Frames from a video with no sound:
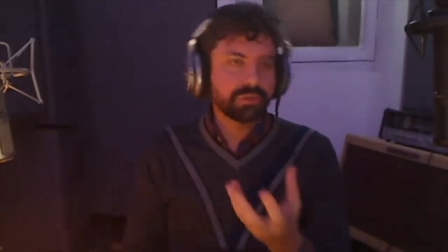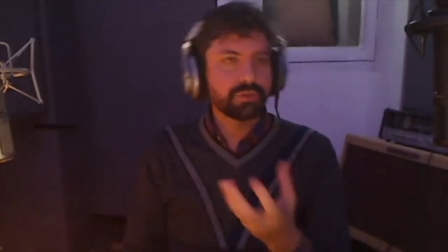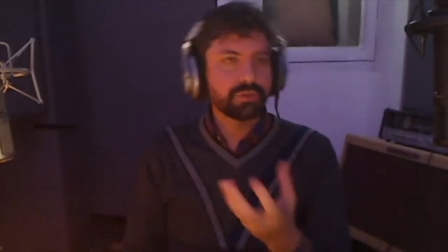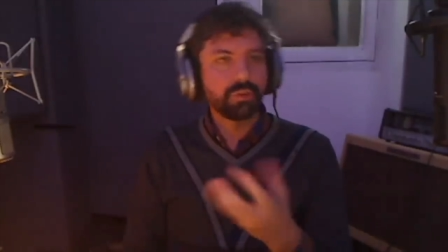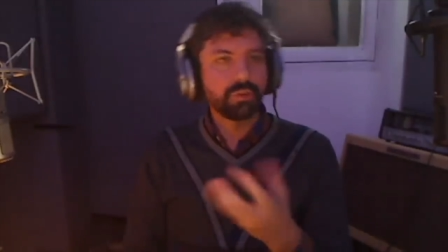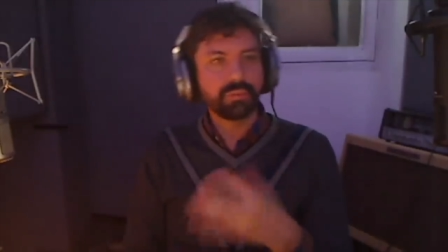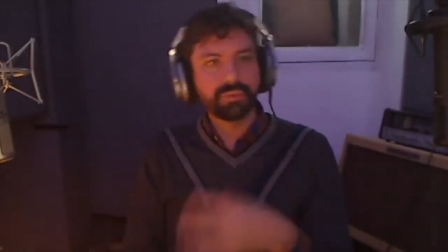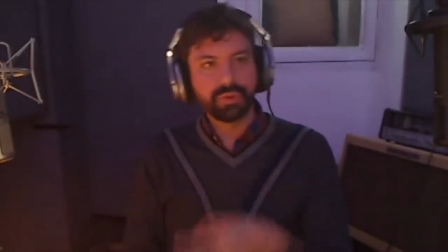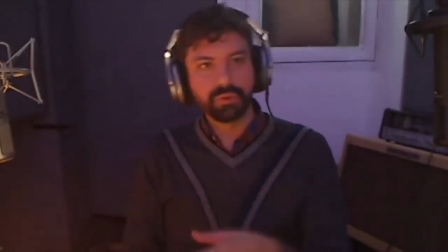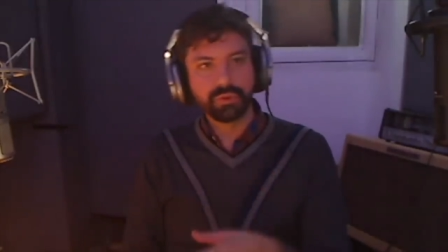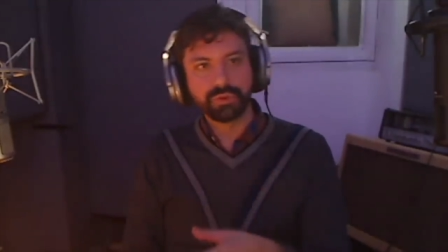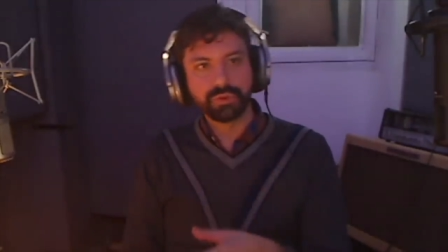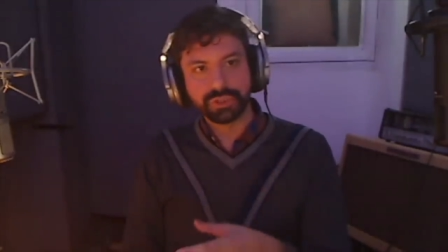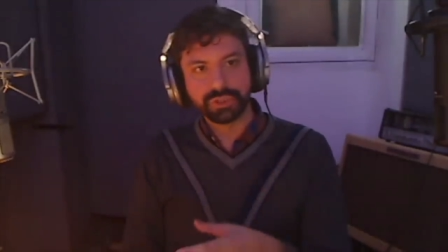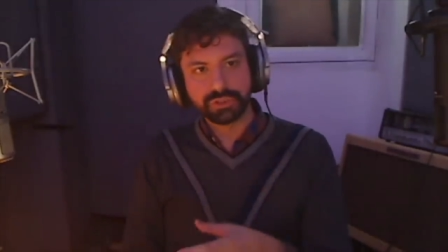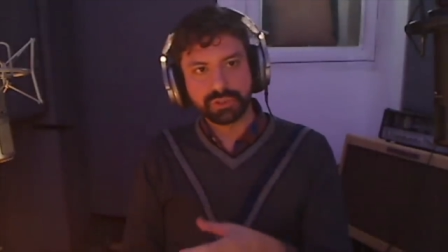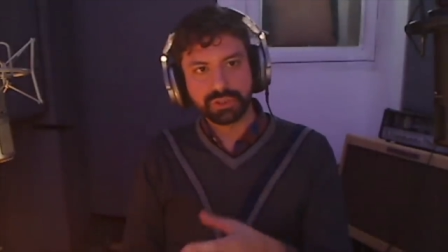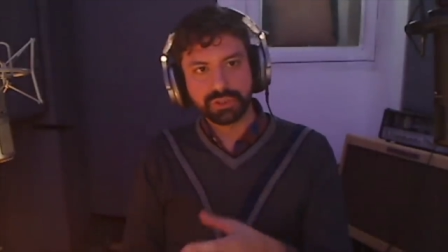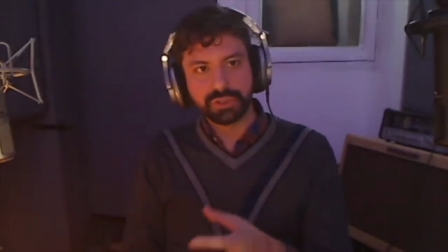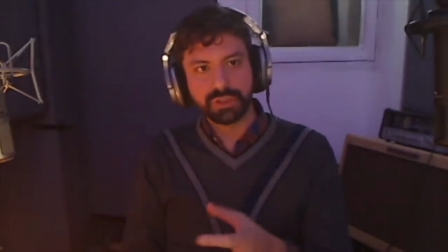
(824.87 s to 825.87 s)

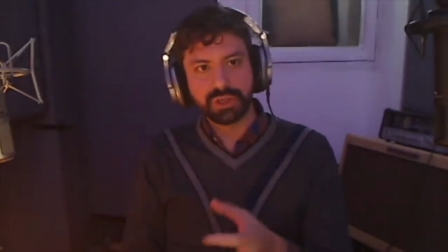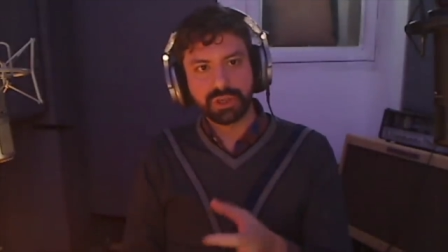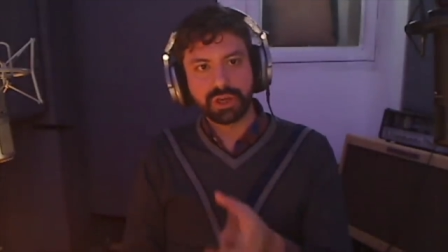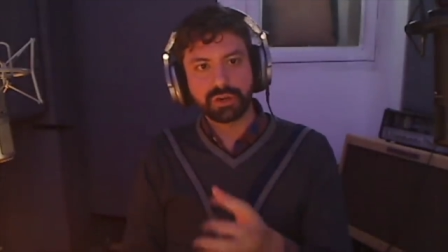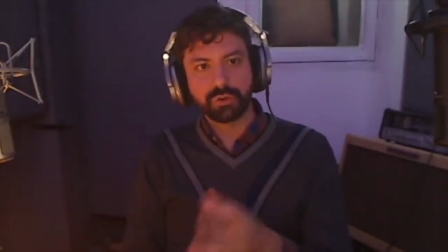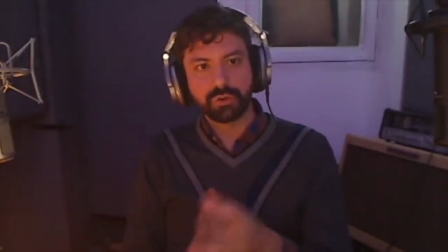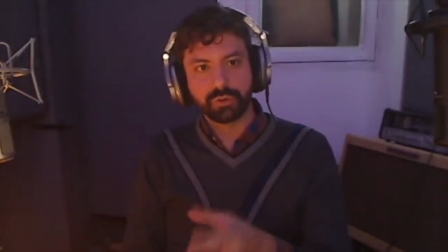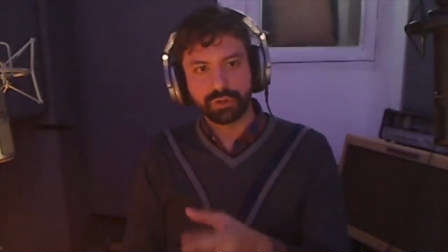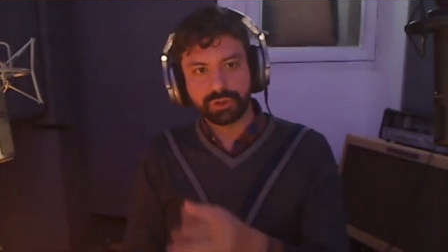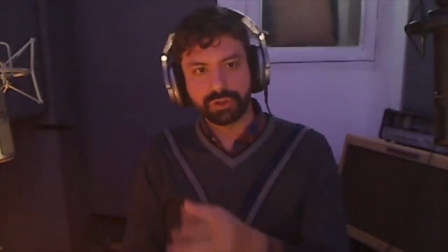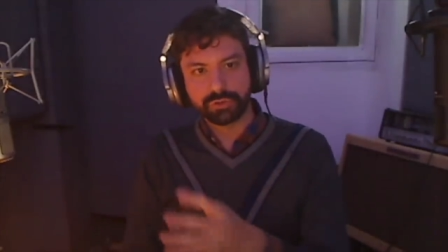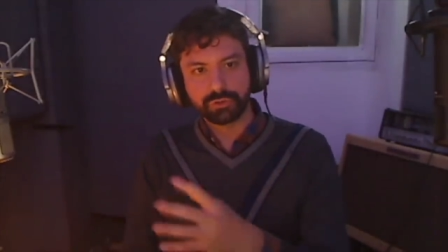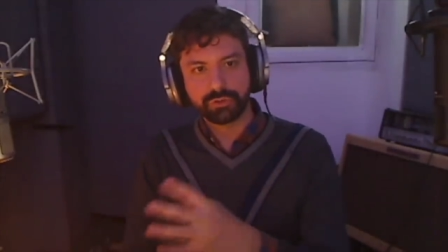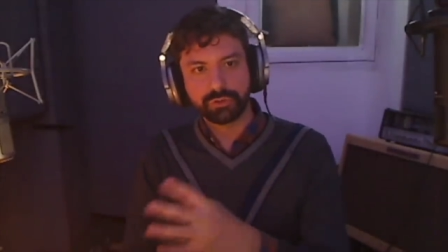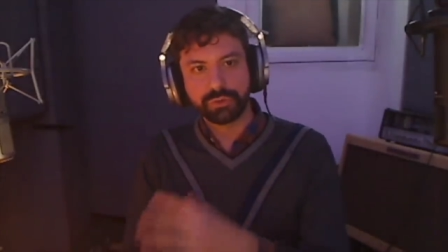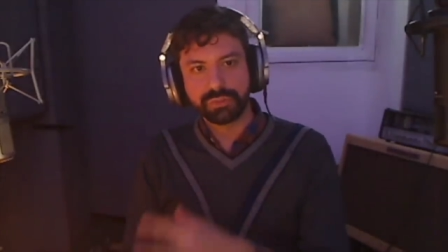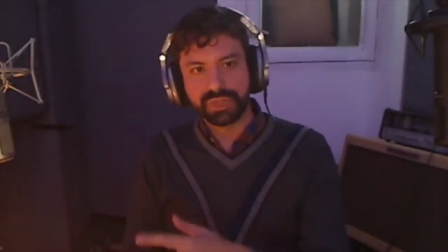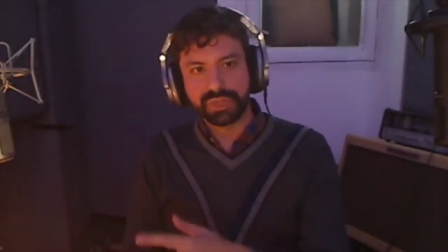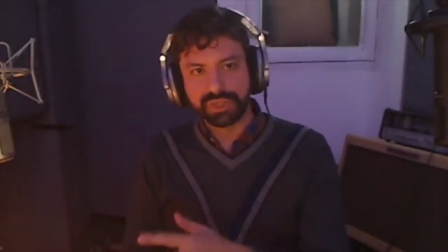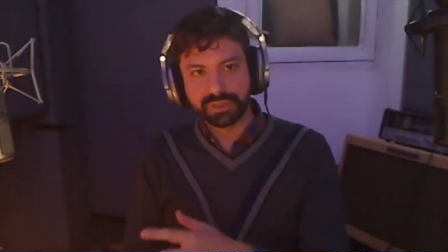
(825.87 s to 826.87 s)
computed according to
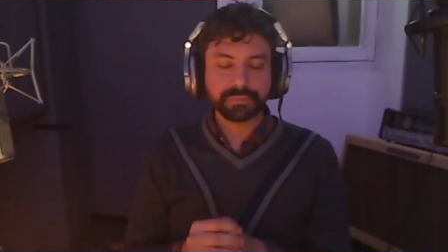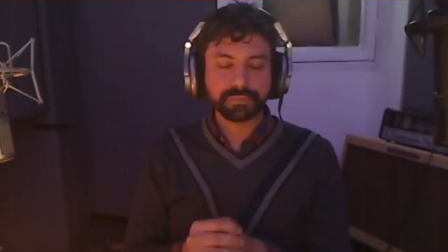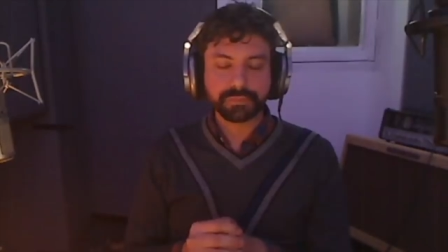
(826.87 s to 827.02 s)
the bid.